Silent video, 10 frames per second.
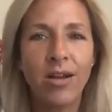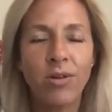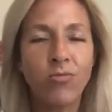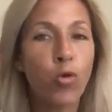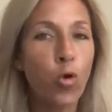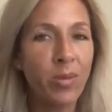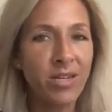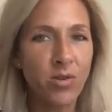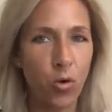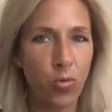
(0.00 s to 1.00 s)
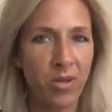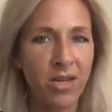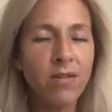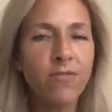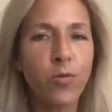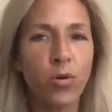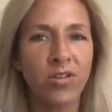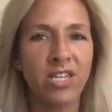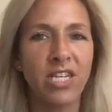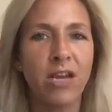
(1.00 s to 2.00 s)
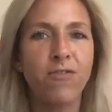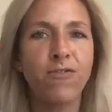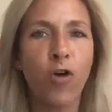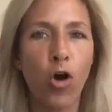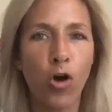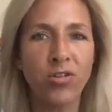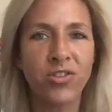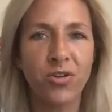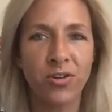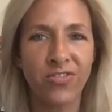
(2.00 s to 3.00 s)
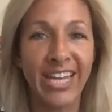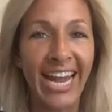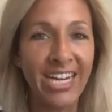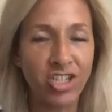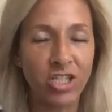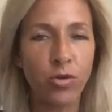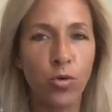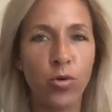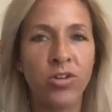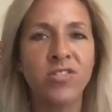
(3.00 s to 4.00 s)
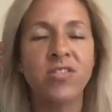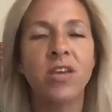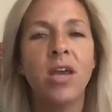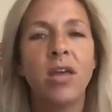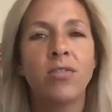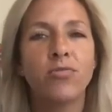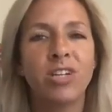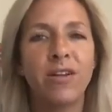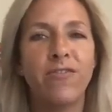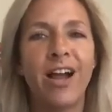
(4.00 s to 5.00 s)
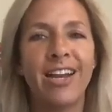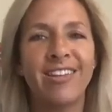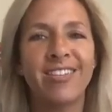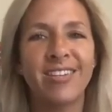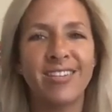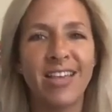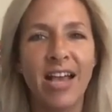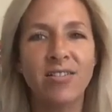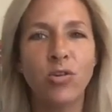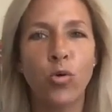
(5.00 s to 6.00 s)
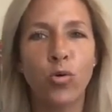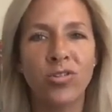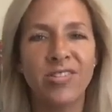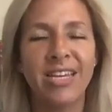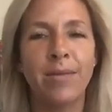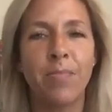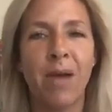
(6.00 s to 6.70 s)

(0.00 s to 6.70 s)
enrollment is open for the fall certification course, the Redefining Success course in